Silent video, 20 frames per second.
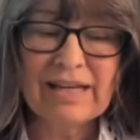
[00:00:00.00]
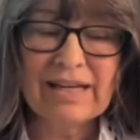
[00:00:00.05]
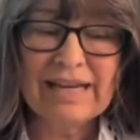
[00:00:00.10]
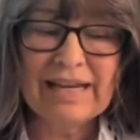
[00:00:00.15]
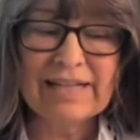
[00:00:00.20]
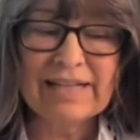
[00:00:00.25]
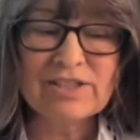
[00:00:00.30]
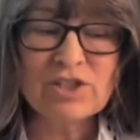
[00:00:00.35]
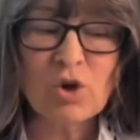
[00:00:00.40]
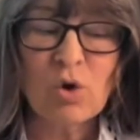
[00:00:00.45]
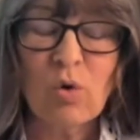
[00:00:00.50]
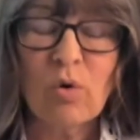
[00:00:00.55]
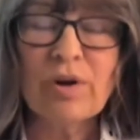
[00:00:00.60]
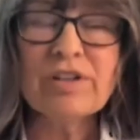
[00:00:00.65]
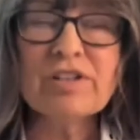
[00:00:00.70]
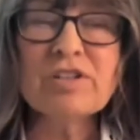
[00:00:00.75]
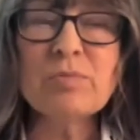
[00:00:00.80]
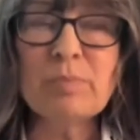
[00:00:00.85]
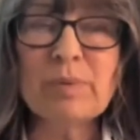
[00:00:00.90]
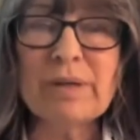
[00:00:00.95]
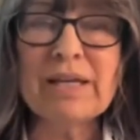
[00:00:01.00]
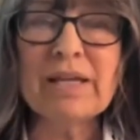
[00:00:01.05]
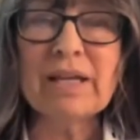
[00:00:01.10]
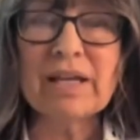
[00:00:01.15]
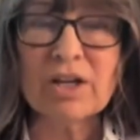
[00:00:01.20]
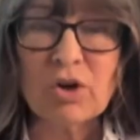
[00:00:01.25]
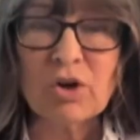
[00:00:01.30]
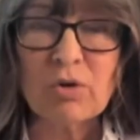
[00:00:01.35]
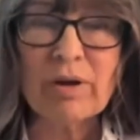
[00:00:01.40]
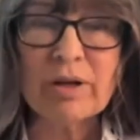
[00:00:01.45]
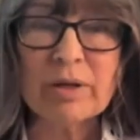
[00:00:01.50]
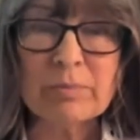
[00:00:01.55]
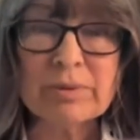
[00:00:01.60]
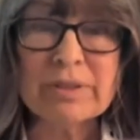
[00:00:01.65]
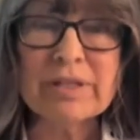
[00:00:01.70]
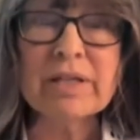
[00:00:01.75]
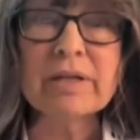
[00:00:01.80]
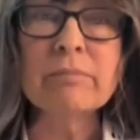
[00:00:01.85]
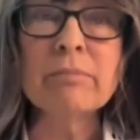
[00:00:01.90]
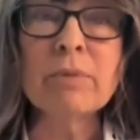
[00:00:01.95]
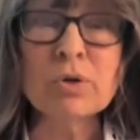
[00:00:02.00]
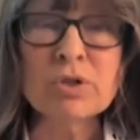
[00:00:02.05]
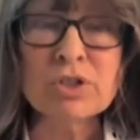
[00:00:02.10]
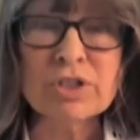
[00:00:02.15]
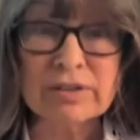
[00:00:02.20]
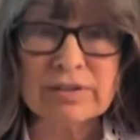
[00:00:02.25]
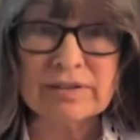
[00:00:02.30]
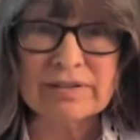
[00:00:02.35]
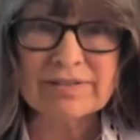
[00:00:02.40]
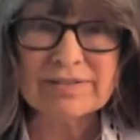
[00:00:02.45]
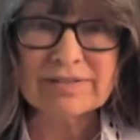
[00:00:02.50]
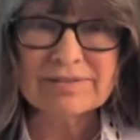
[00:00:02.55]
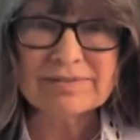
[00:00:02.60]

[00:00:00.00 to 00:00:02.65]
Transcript: it's going to be incredibly emotional.